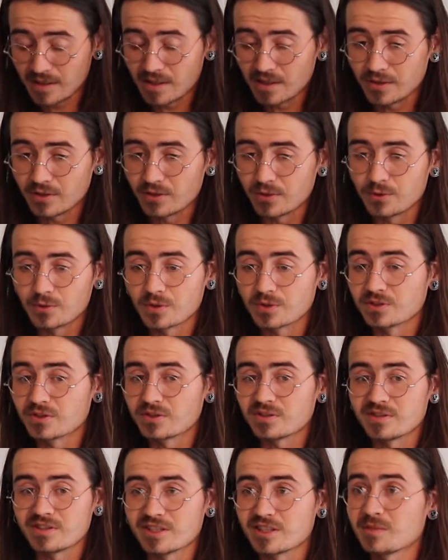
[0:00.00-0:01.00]
You're
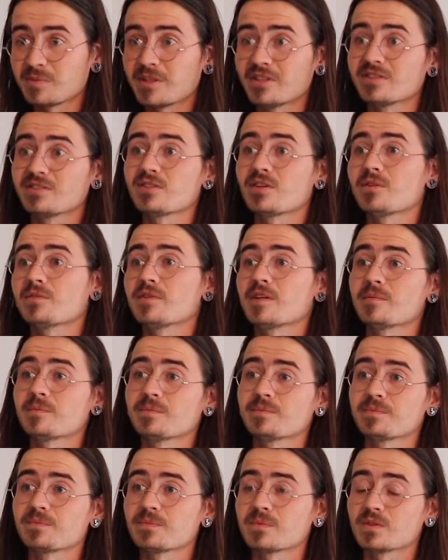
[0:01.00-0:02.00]
just the experiencer of them.
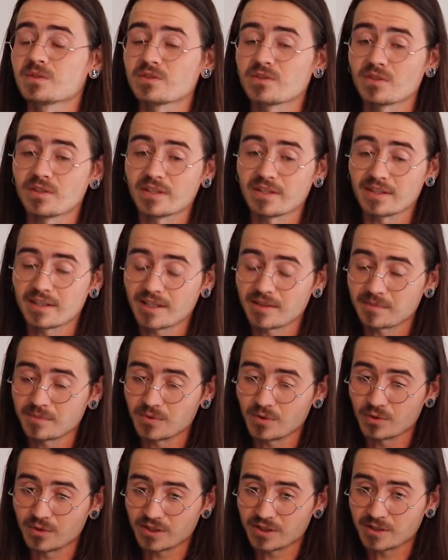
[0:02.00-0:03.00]
So they come,
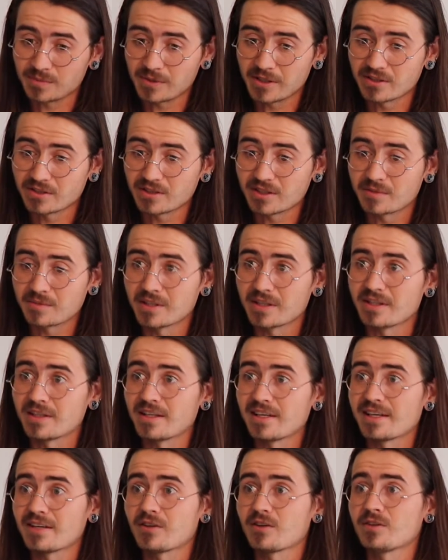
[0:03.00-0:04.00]
you experience them, and then they
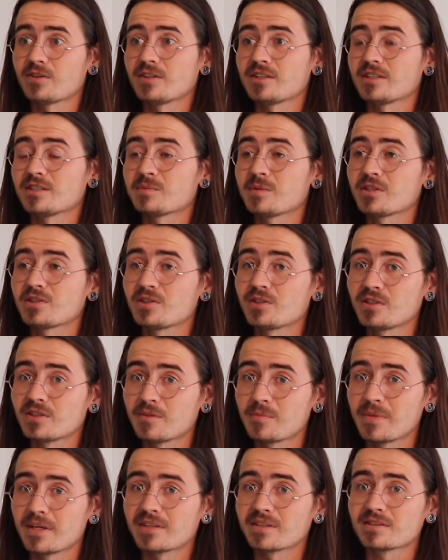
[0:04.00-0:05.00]
let go. And especially in
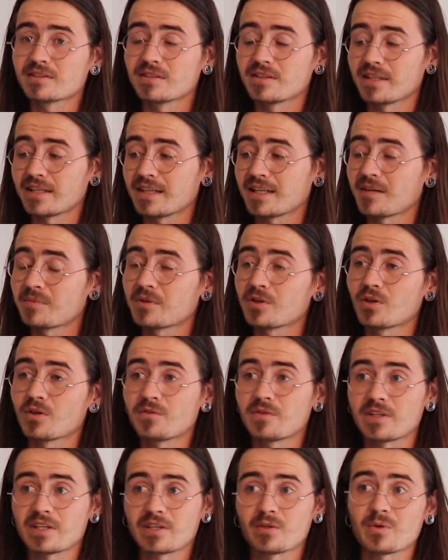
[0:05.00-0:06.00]
the medicine, they come and go
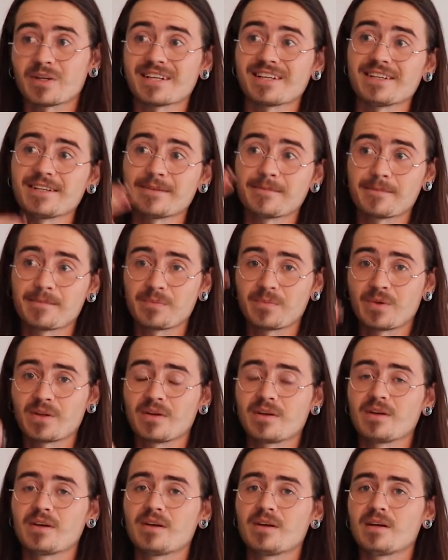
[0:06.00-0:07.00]
very quickly
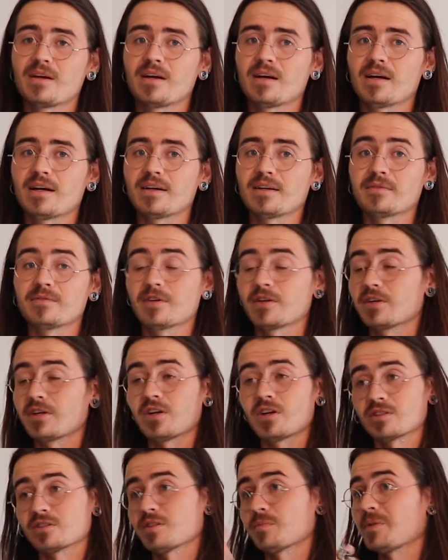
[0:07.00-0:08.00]
and very
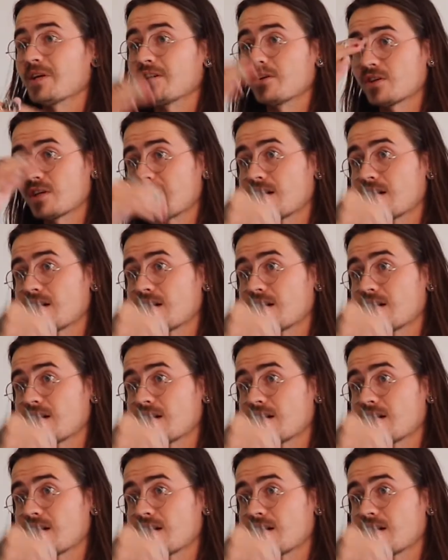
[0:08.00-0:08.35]
long, depending on